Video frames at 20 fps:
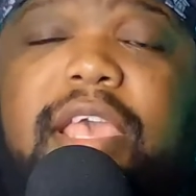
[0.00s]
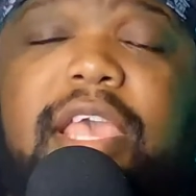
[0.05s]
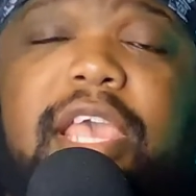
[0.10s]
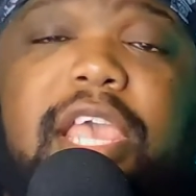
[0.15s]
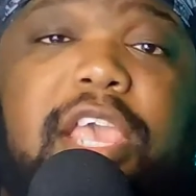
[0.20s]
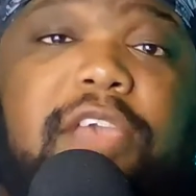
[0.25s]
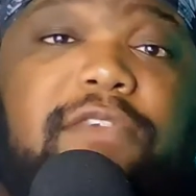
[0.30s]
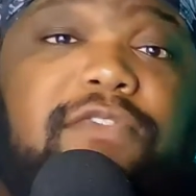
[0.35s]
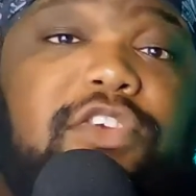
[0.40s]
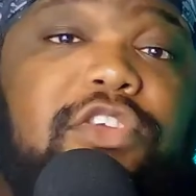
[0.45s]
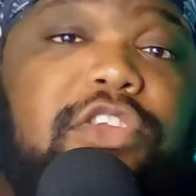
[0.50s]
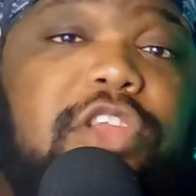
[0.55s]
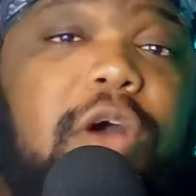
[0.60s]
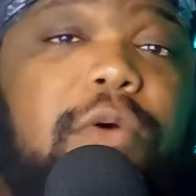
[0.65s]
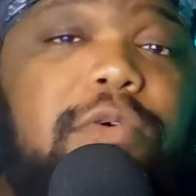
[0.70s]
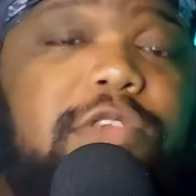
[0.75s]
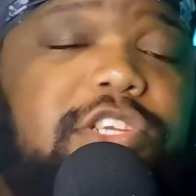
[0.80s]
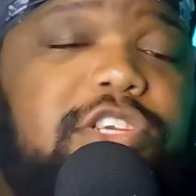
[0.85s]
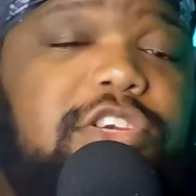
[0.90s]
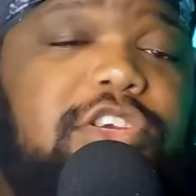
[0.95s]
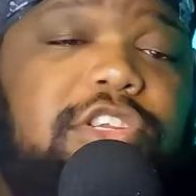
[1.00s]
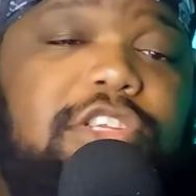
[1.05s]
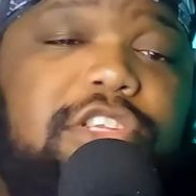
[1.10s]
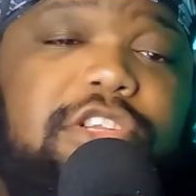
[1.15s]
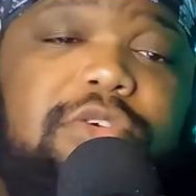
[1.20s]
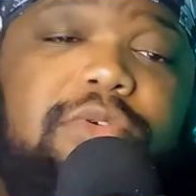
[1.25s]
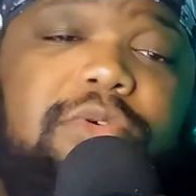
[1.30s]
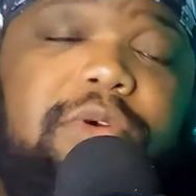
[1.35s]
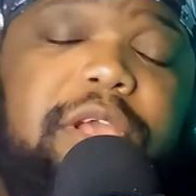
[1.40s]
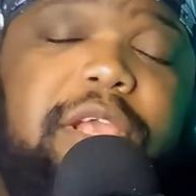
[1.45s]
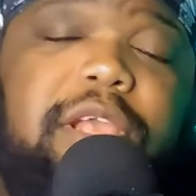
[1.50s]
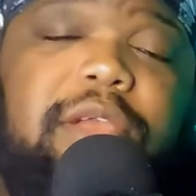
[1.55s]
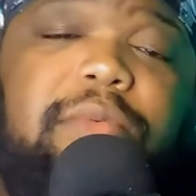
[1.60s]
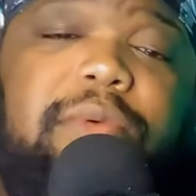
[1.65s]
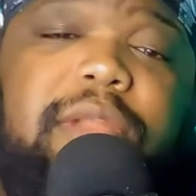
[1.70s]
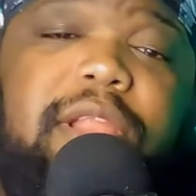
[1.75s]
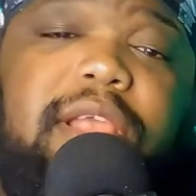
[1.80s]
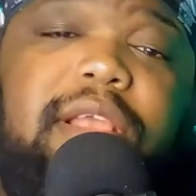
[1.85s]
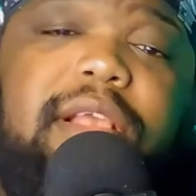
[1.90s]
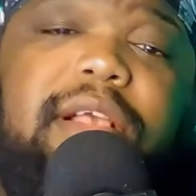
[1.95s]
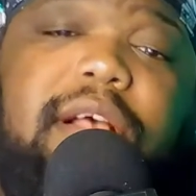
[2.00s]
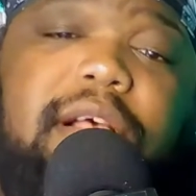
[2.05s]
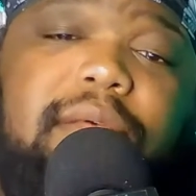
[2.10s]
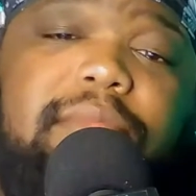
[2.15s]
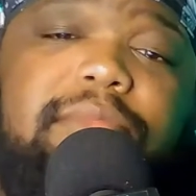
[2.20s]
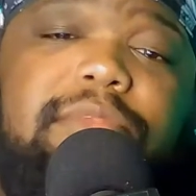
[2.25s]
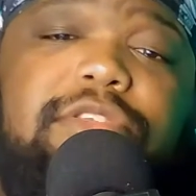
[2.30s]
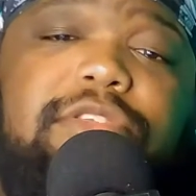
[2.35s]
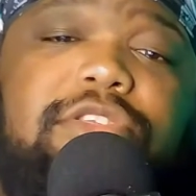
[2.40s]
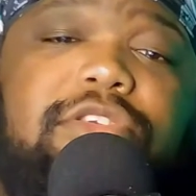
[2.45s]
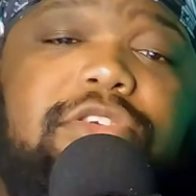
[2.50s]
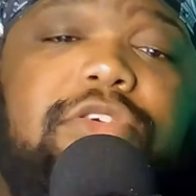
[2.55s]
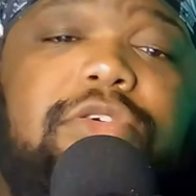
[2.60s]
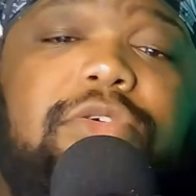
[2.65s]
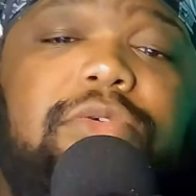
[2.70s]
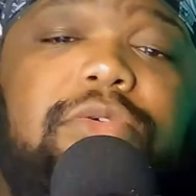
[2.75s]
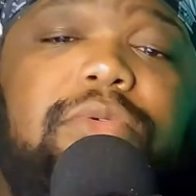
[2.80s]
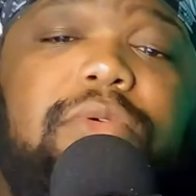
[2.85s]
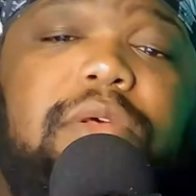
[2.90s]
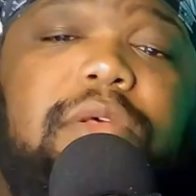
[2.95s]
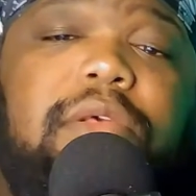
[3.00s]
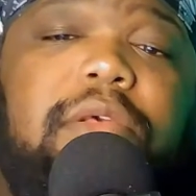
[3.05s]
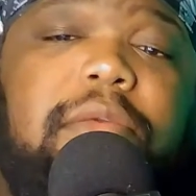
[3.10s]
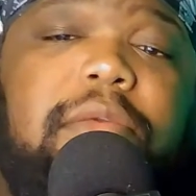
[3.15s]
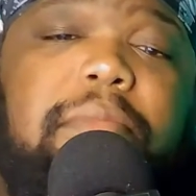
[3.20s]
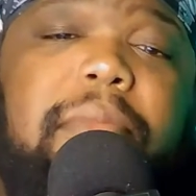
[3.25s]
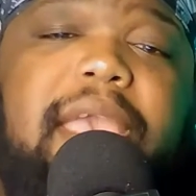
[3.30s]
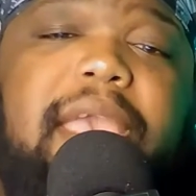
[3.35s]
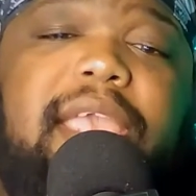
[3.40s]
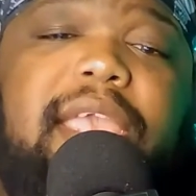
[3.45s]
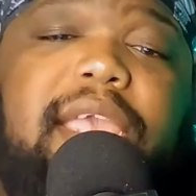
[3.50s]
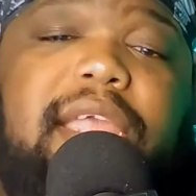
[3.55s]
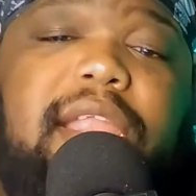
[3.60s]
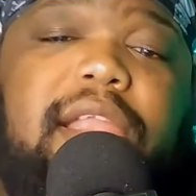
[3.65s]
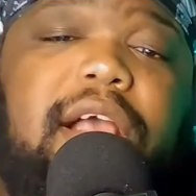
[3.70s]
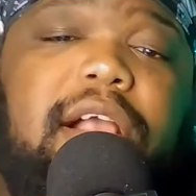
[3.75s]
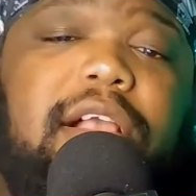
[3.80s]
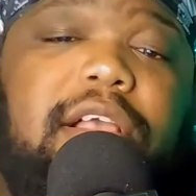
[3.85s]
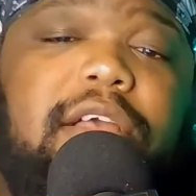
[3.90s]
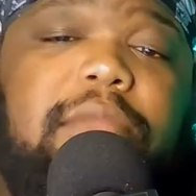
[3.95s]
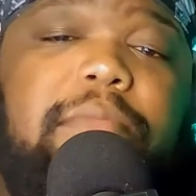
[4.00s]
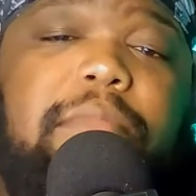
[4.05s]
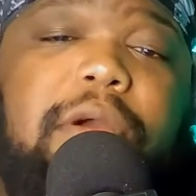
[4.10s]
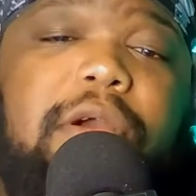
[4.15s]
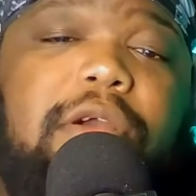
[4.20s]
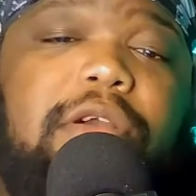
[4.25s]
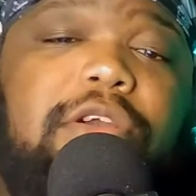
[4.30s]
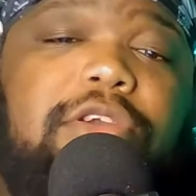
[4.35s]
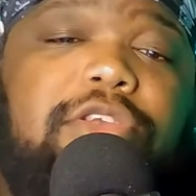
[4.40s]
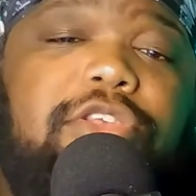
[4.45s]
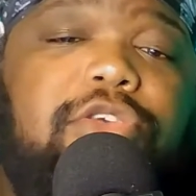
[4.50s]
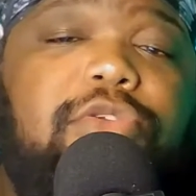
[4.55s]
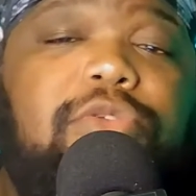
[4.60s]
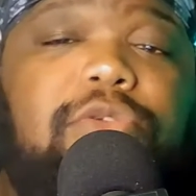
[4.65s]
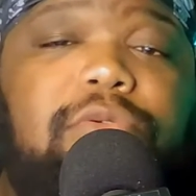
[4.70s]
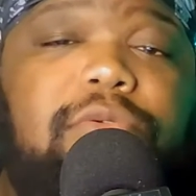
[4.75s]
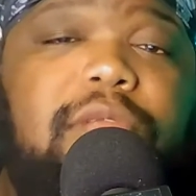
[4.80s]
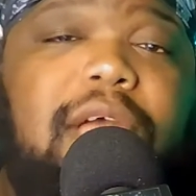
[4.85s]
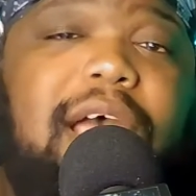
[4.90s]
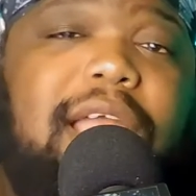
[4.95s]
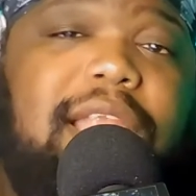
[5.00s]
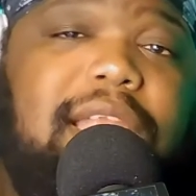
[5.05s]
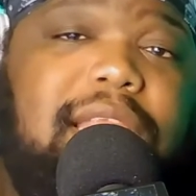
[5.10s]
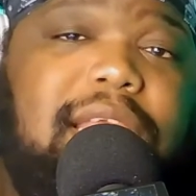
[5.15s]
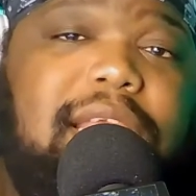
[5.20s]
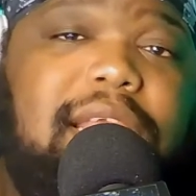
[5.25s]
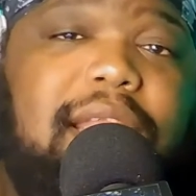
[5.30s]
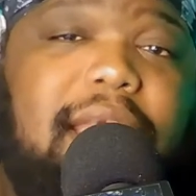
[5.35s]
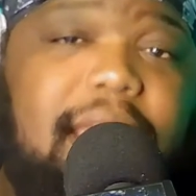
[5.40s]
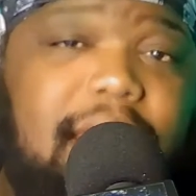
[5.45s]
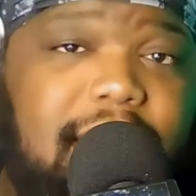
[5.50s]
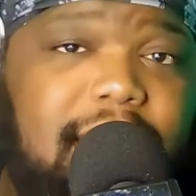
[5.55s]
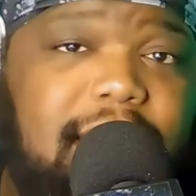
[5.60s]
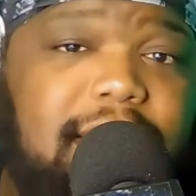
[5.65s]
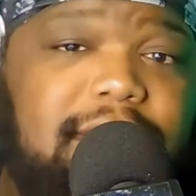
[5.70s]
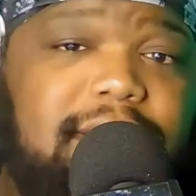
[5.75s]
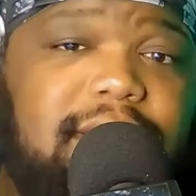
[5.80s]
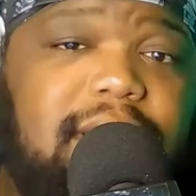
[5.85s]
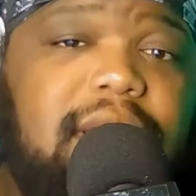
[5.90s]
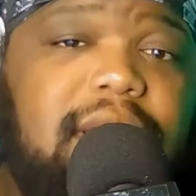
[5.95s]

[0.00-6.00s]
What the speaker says: If you know what you're doing when it comes to making a good burger, you do not need eggs.